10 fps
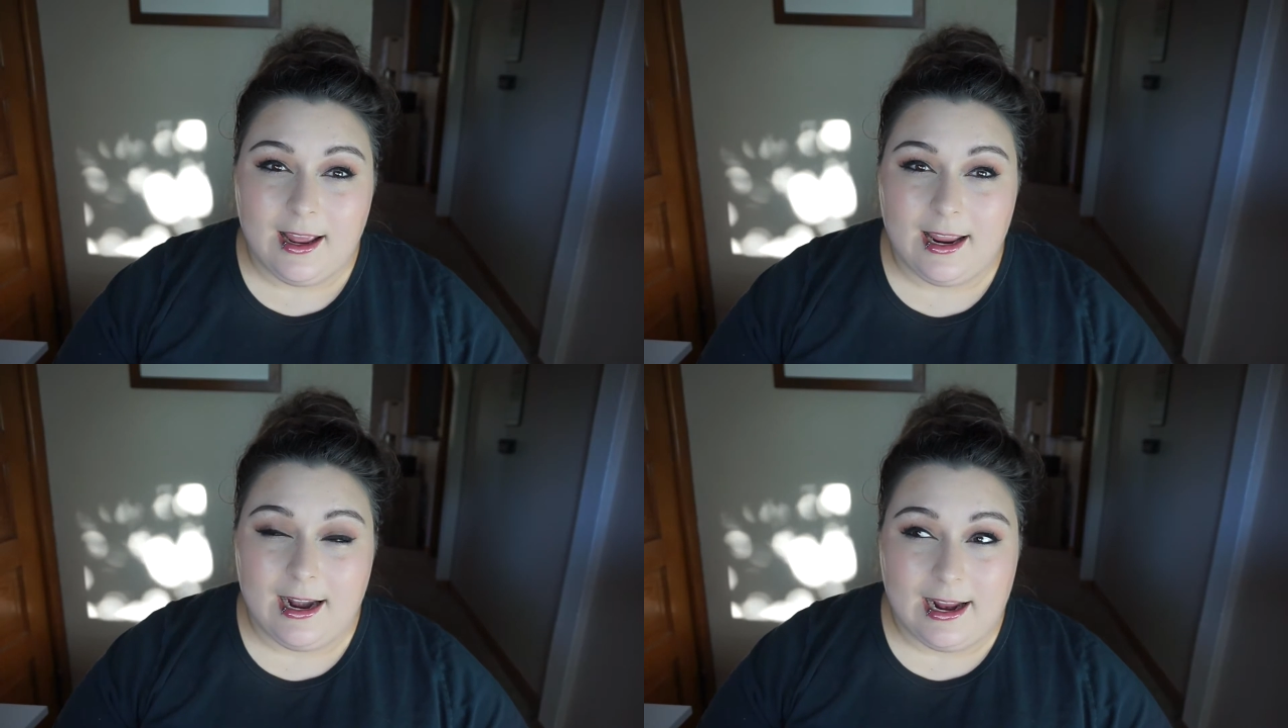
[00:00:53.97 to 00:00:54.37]

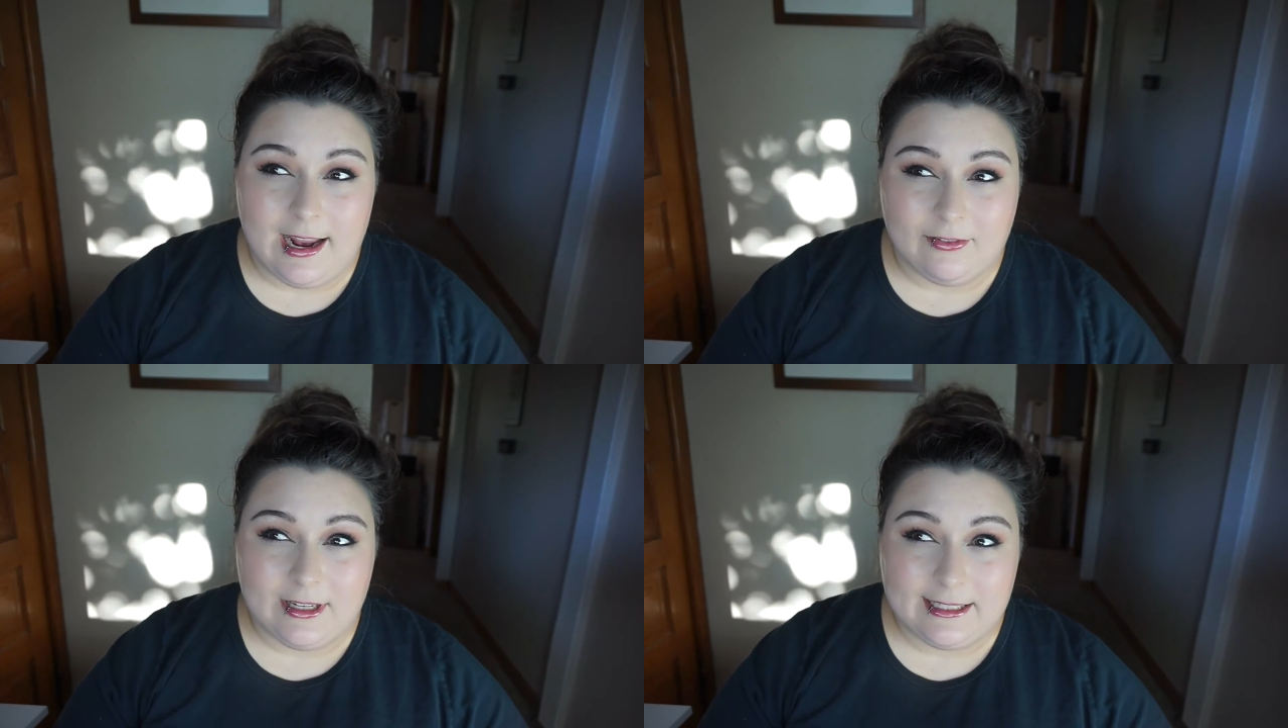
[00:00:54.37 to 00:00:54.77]
And I
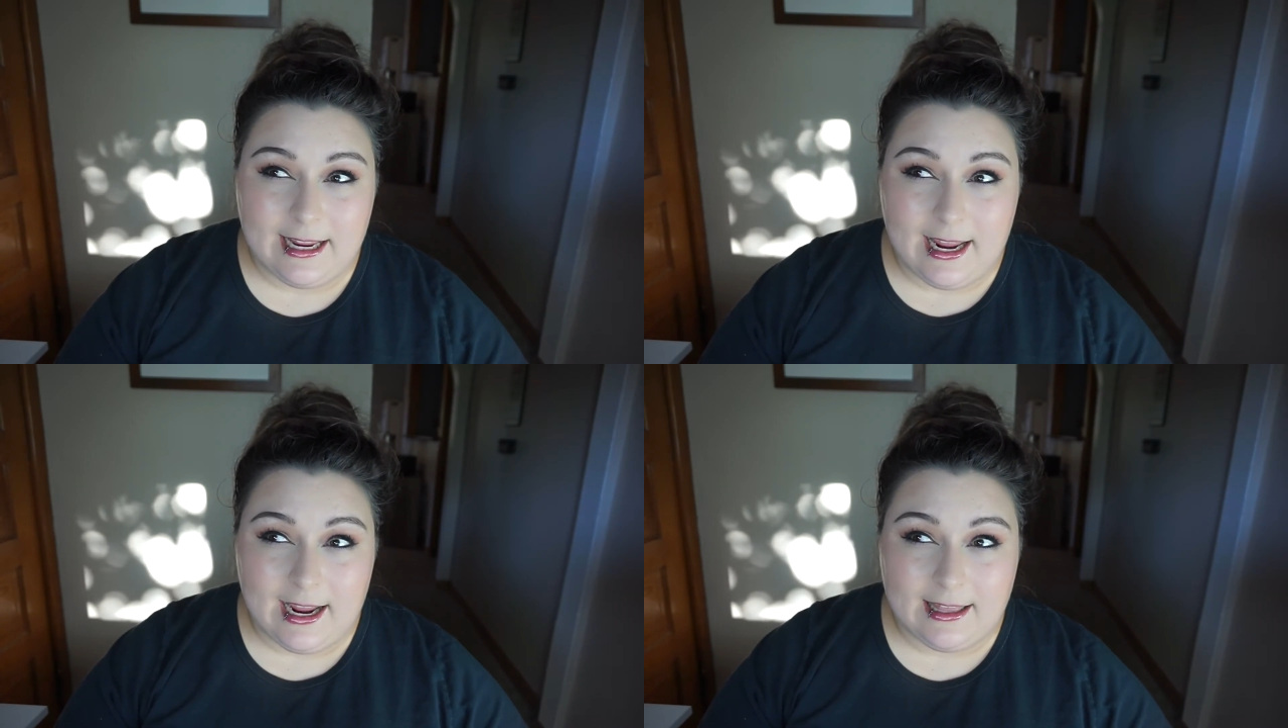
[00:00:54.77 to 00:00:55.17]
have to
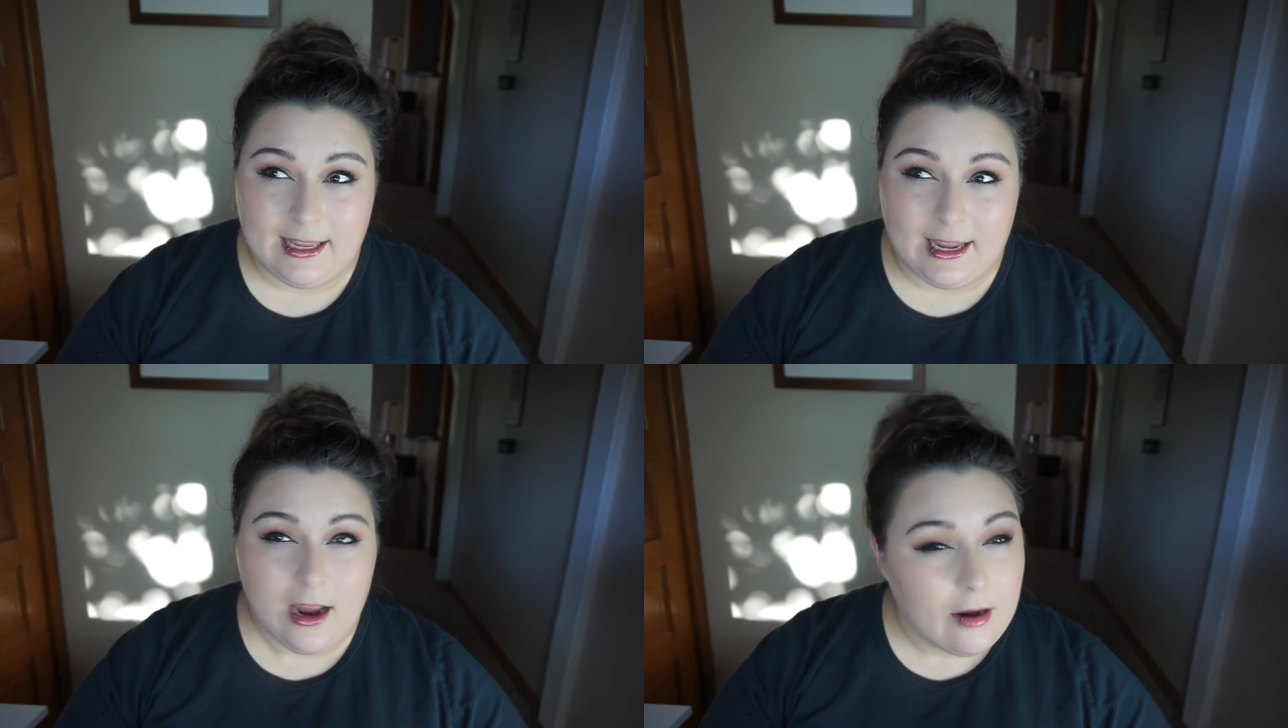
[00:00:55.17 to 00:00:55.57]
say, I
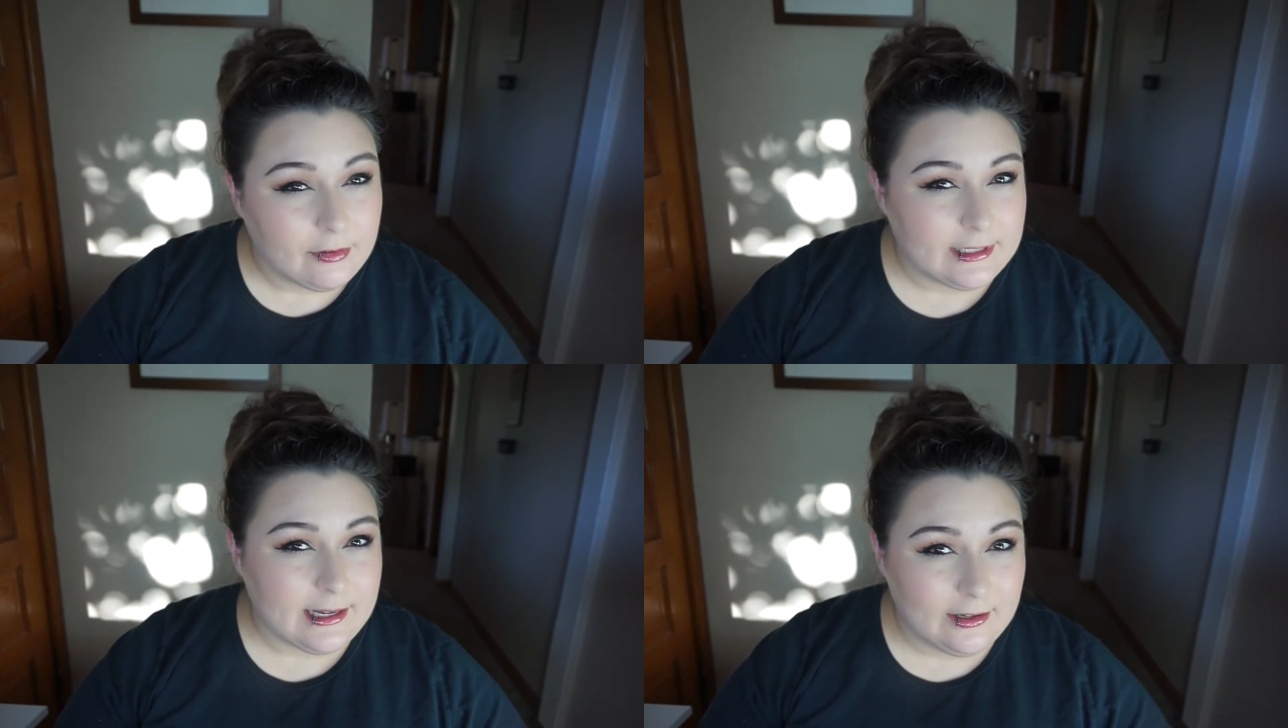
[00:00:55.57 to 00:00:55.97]
think
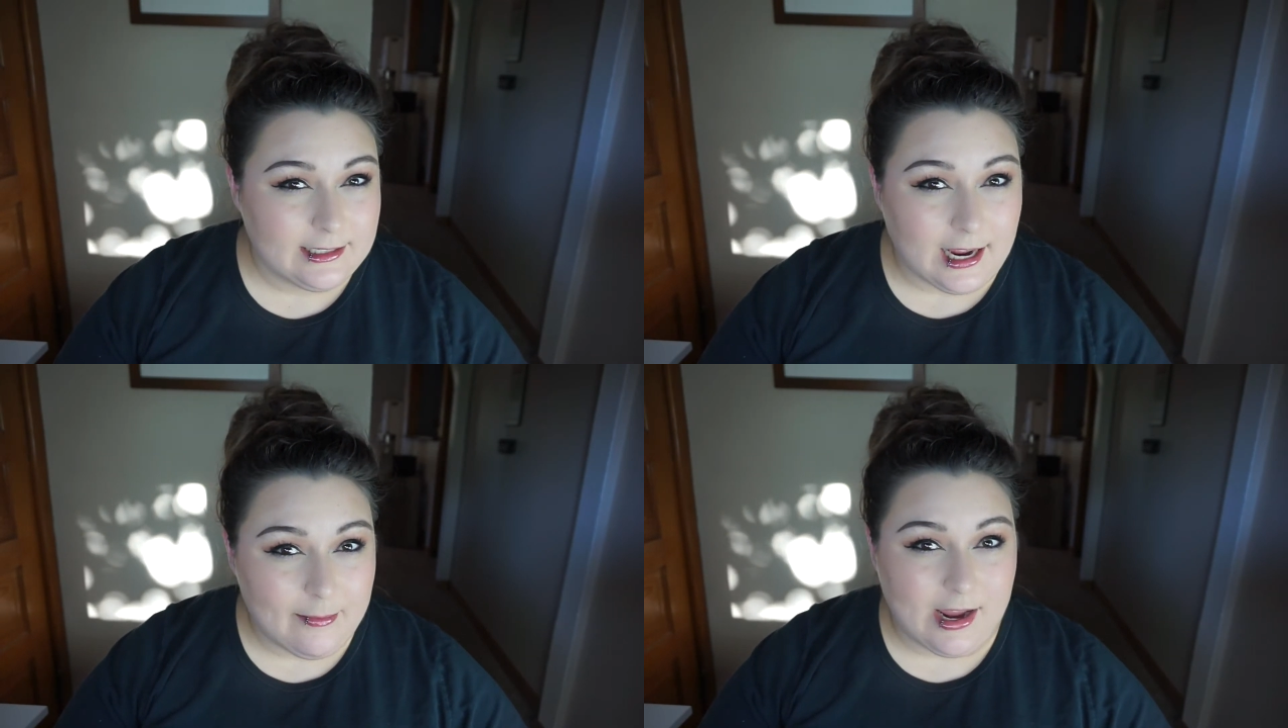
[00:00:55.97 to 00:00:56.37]
every single
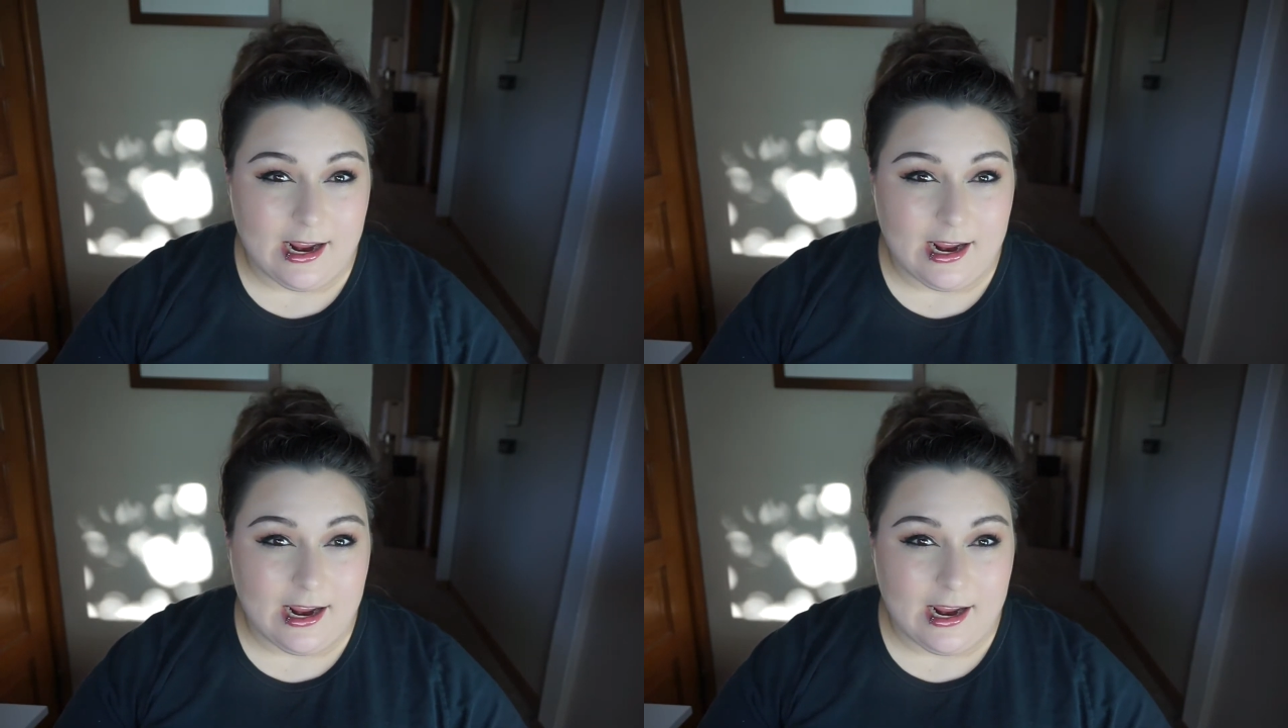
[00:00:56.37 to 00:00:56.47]
time I